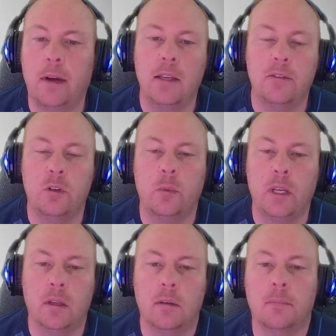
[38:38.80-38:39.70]
I zoom
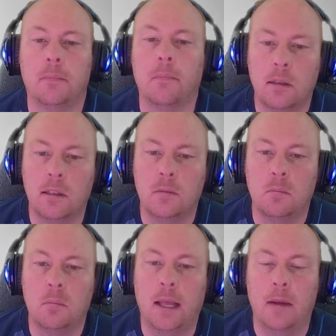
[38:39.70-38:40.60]
in to these
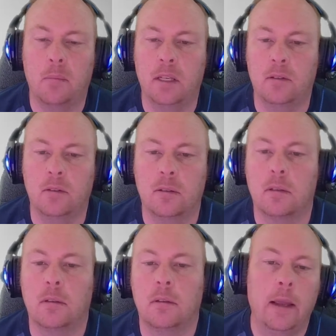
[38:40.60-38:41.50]
black pixels,
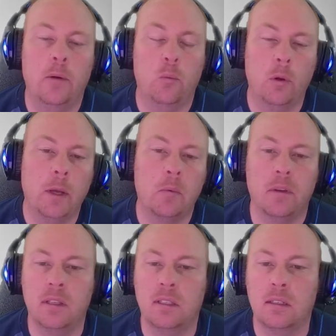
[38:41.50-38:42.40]
and remember
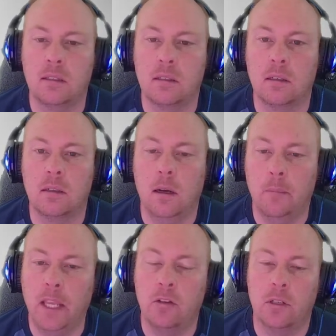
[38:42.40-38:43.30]
this is a
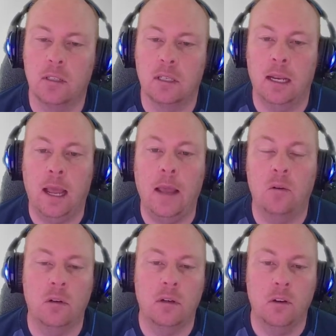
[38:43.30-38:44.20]
matrix and I
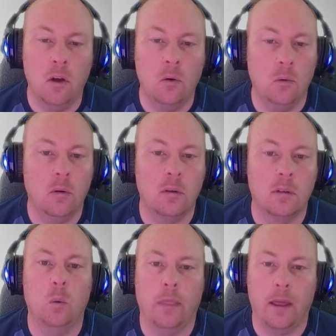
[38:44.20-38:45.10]
don't know
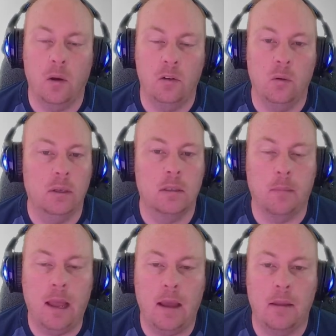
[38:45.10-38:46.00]
without doing some
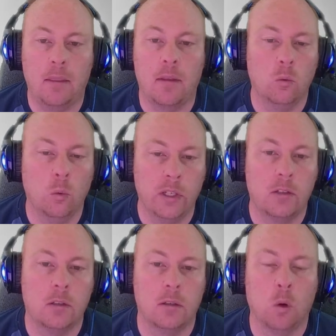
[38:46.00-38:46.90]
math
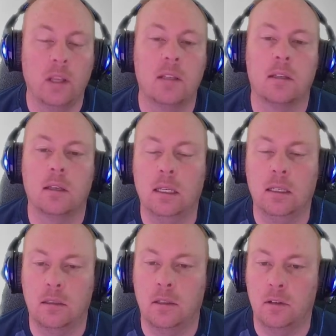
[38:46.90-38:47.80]
which point
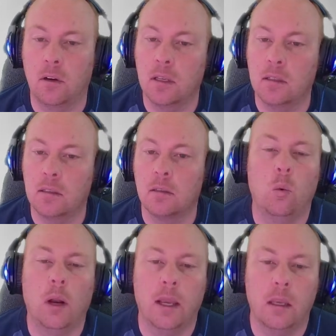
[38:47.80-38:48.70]
is the darkest,
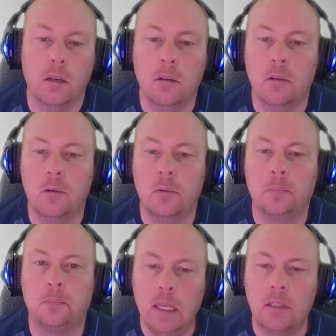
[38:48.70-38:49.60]
what I can do
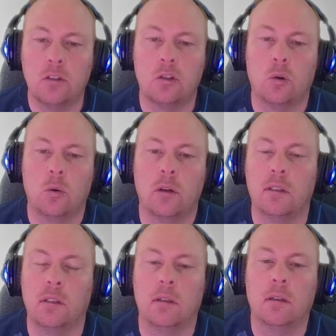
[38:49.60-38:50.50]
is
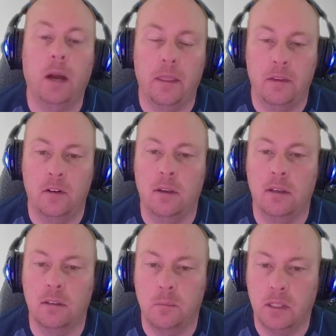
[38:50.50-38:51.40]
sort by the
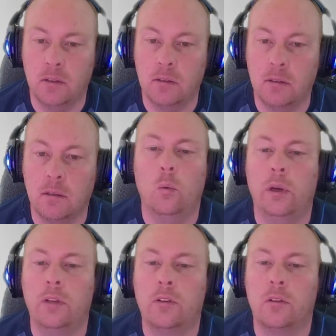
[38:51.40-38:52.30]
darkest pixels,
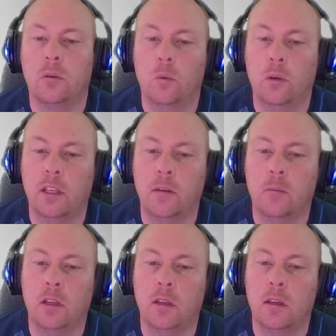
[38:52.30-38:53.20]
which would give
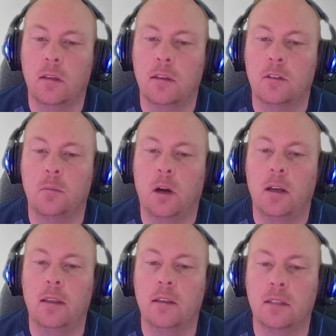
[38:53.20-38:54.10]
me this spot
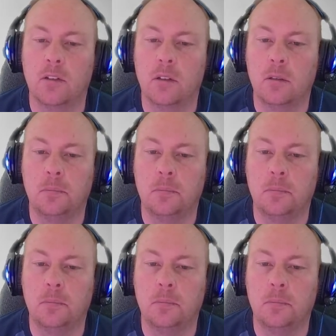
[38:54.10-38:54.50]
in the center.